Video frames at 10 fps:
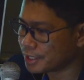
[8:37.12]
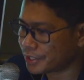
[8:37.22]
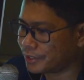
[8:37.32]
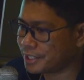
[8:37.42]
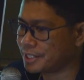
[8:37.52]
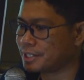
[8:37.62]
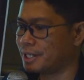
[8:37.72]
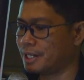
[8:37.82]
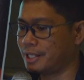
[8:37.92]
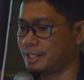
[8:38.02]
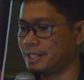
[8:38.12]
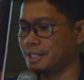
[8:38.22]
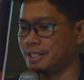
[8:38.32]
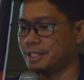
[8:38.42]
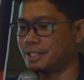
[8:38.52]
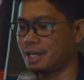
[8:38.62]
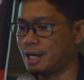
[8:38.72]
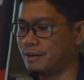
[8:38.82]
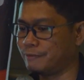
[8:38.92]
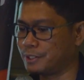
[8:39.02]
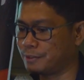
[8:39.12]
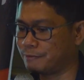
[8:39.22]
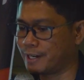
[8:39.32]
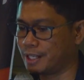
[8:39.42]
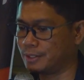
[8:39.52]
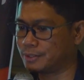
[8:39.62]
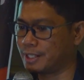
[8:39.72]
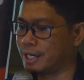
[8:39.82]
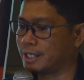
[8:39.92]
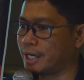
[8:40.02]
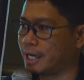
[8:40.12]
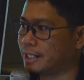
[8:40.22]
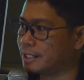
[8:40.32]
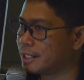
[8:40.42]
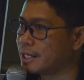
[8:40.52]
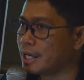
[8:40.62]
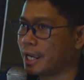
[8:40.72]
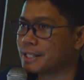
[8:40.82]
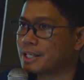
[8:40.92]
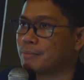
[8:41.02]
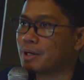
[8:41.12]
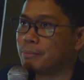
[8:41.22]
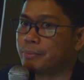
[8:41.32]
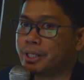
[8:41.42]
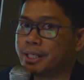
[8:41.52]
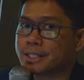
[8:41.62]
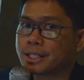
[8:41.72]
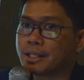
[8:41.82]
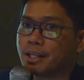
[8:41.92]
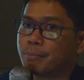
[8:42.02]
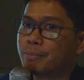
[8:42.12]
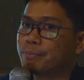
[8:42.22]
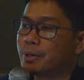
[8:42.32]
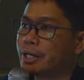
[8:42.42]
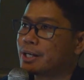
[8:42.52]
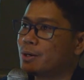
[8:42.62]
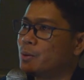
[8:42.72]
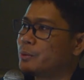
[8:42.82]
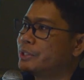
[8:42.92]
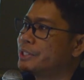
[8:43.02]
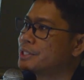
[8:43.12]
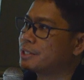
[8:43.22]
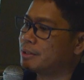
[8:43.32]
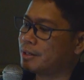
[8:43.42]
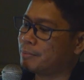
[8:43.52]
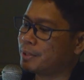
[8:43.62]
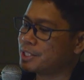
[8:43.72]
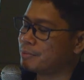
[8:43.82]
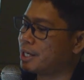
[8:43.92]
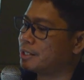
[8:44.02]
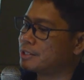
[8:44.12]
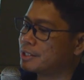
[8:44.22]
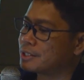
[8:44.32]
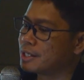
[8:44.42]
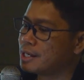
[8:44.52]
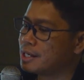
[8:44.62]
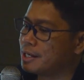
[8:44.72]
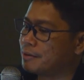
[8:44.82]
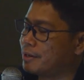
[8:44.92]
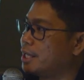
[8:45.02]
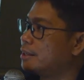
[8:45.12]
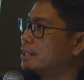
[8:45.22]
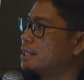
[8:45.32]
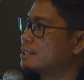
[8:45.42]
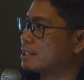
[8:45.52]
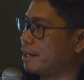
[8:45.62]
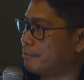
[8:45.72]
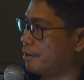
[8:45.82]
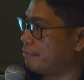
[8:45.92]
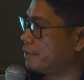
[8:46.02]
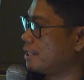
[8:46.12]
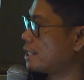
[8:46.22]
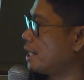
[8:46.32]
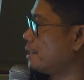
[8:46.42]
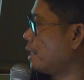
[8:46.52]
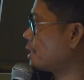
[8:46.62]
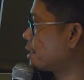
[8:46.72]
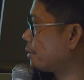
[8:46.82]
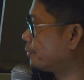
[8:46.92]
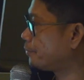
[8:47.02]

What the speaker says: So this is how a feature file looks like. And in some companies, the product owners, project managers, write this type of test cases,